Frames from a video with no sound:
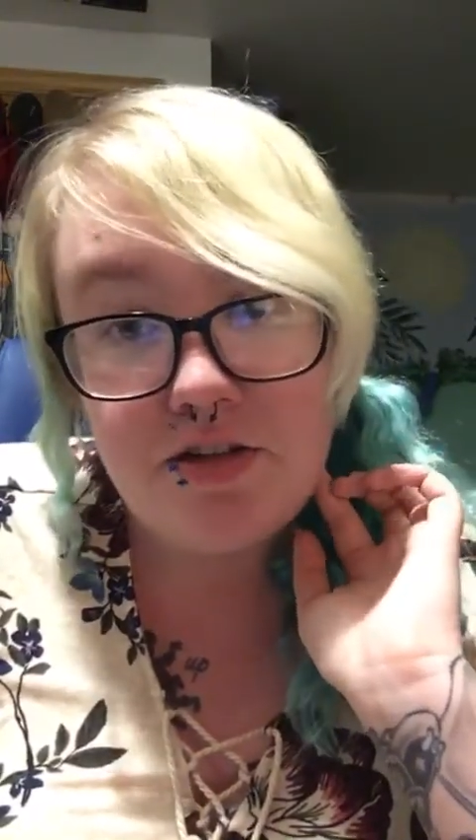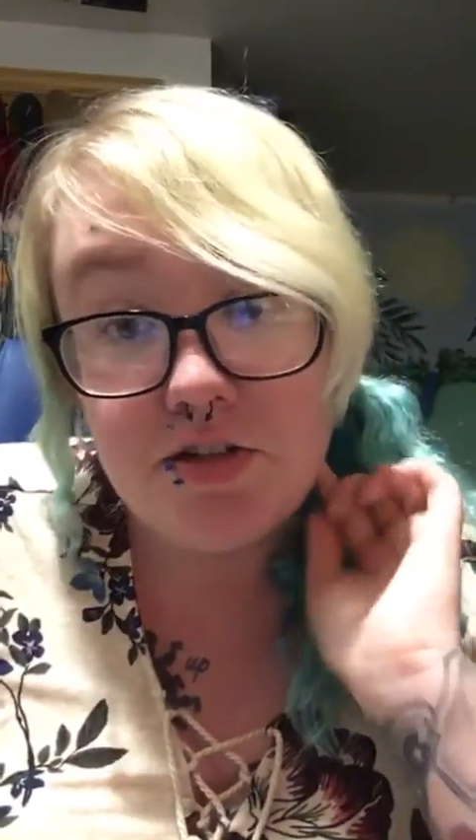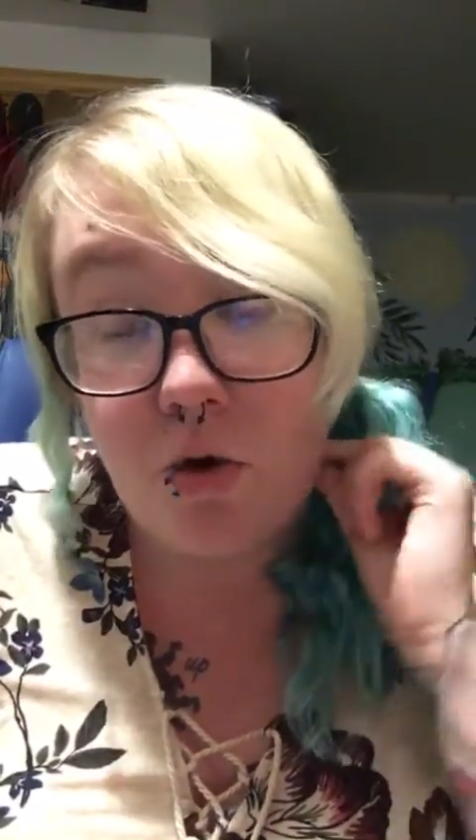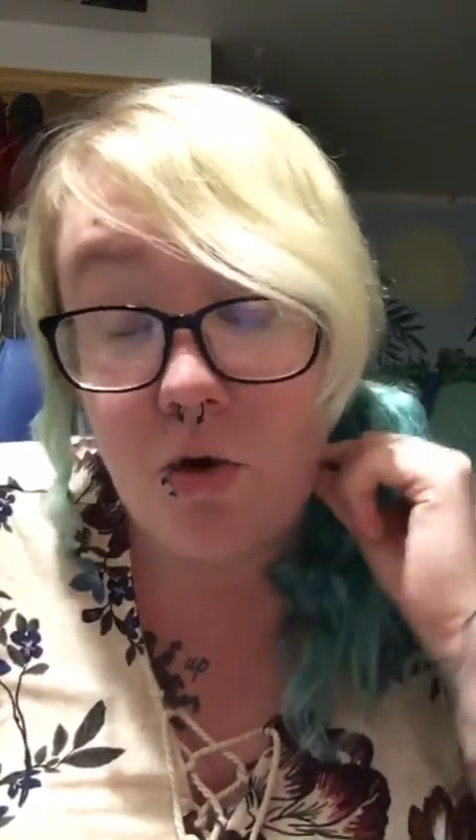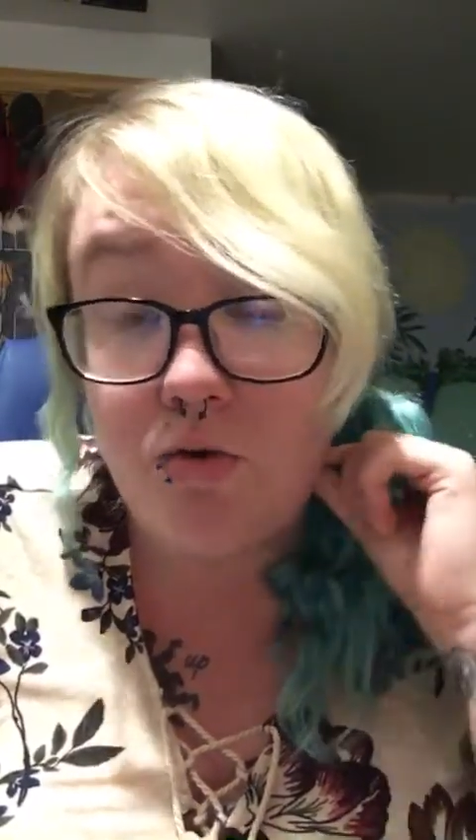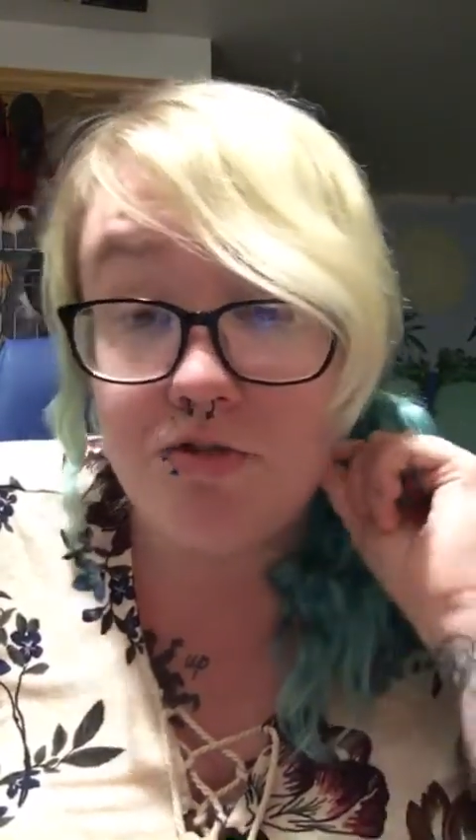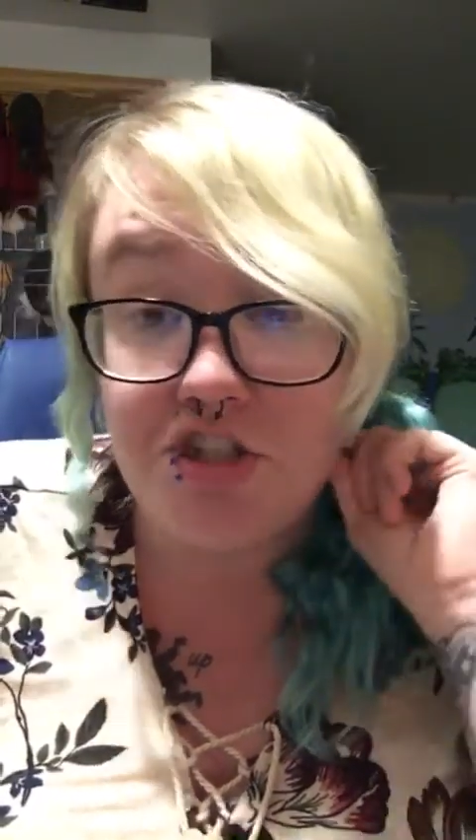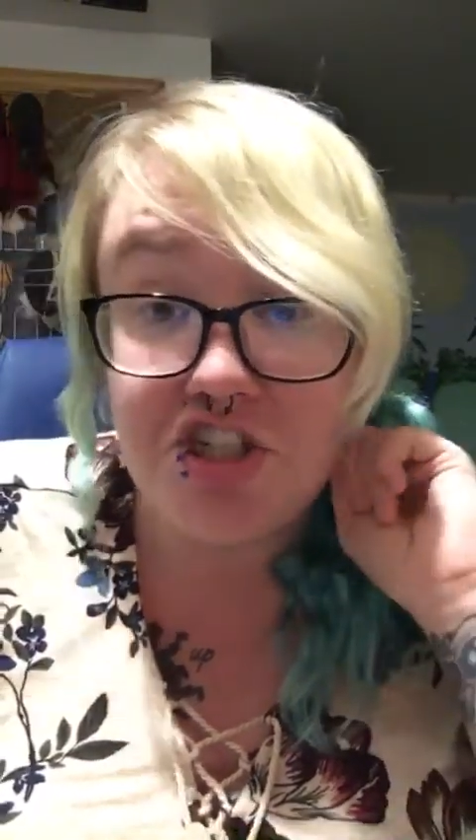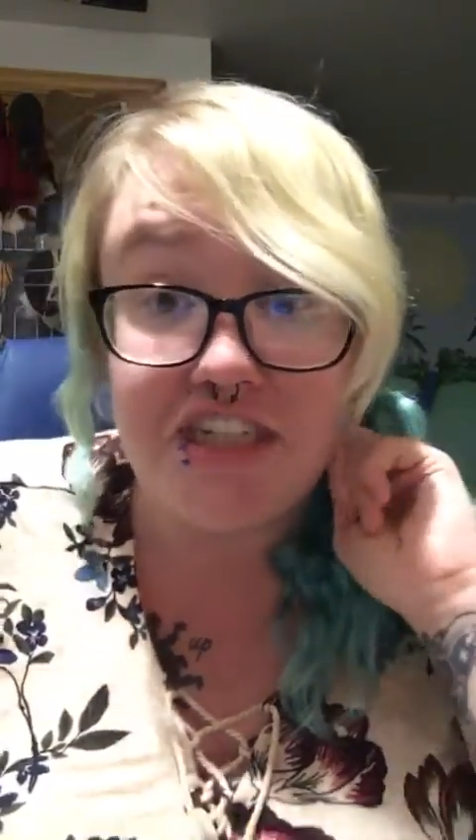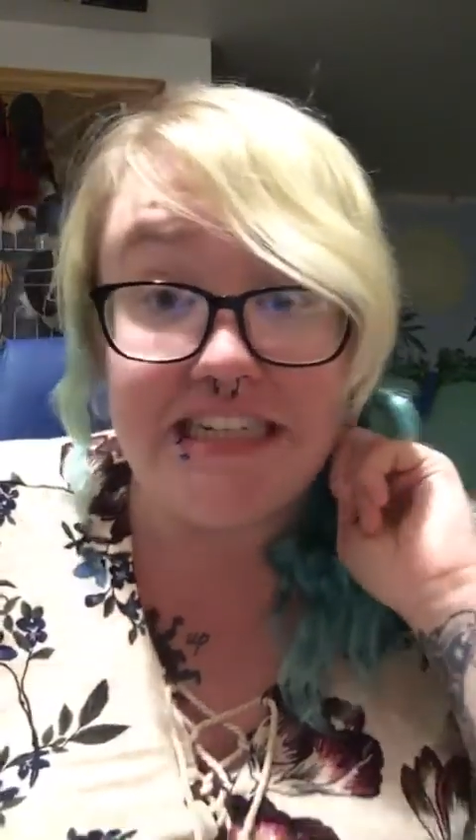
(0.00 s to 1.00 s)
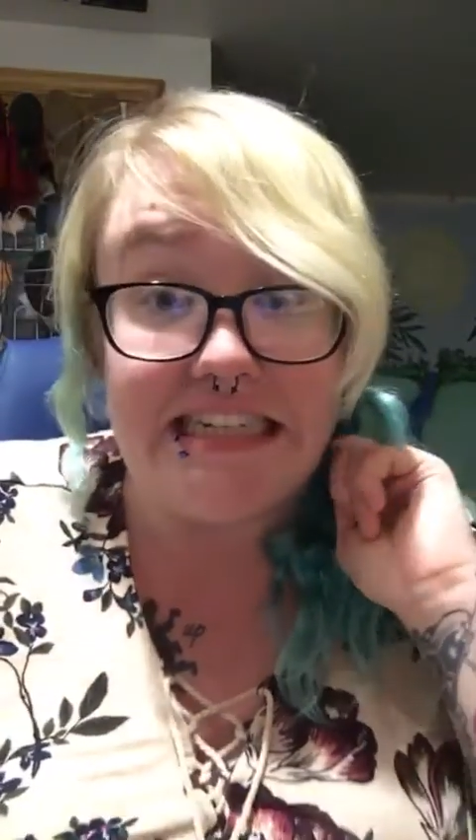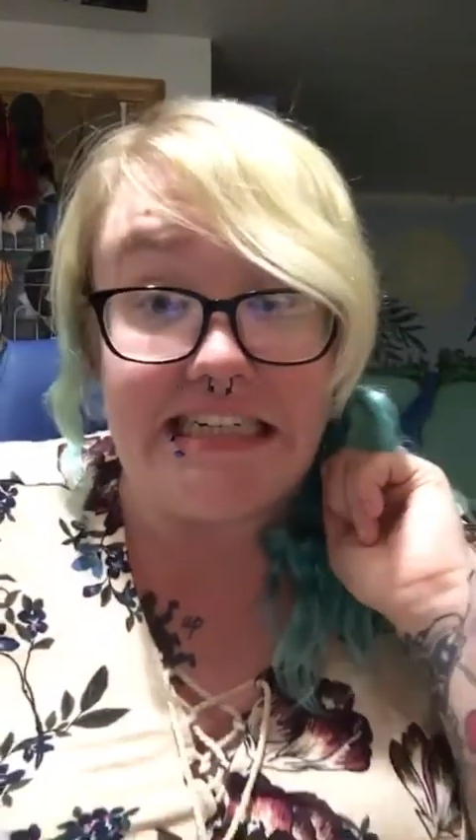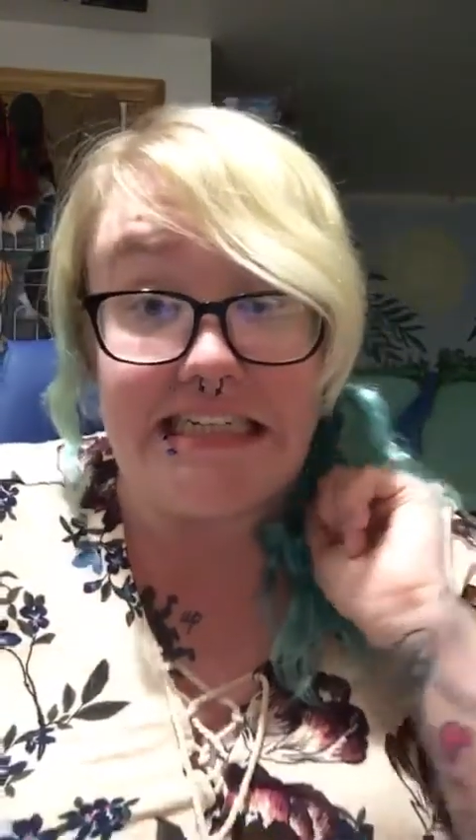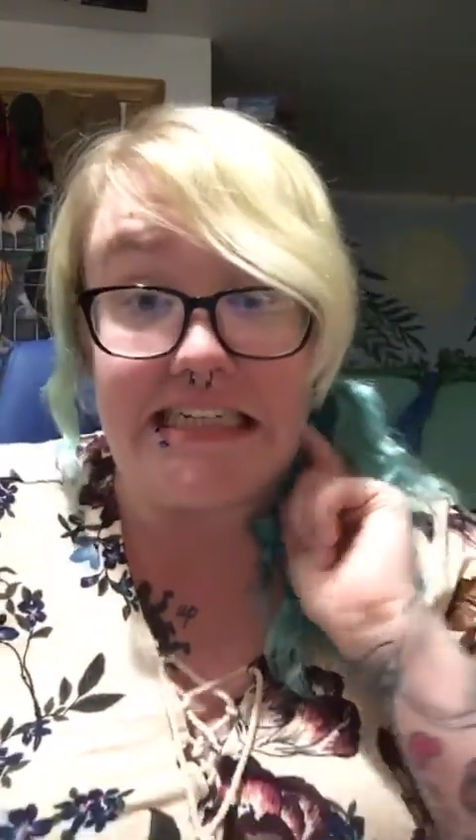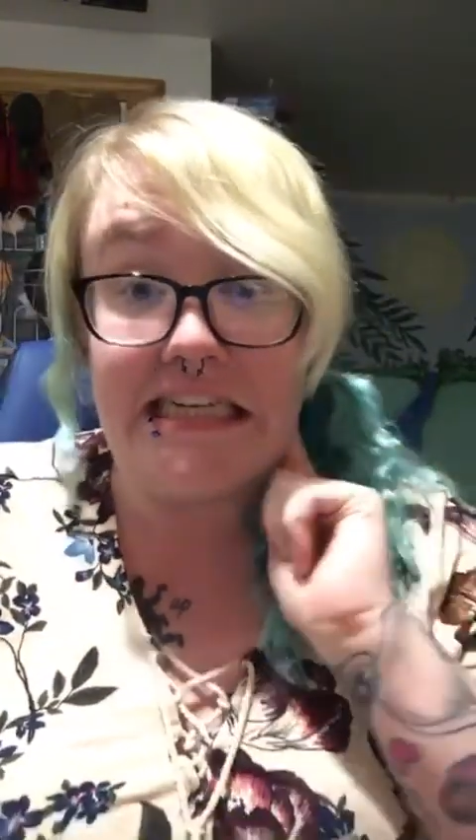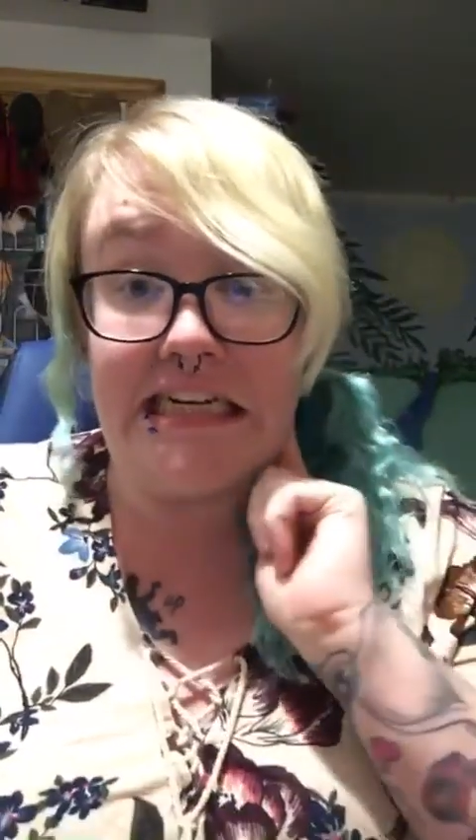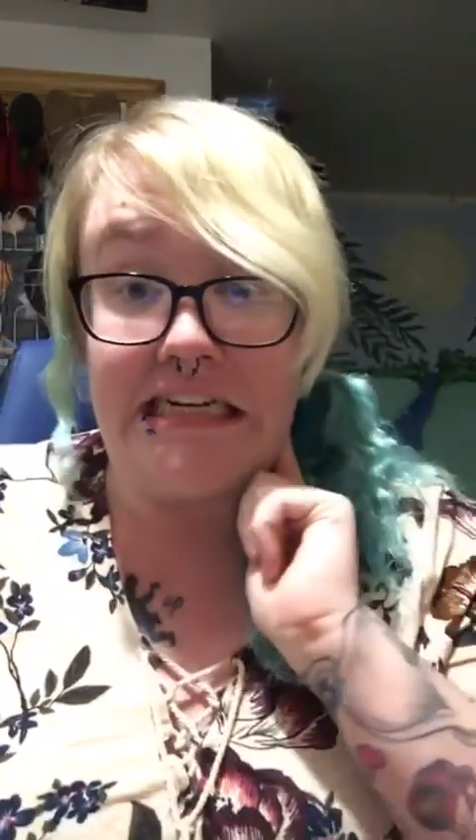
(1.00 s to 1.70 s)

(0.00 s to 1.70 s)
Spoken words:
Oh jeez.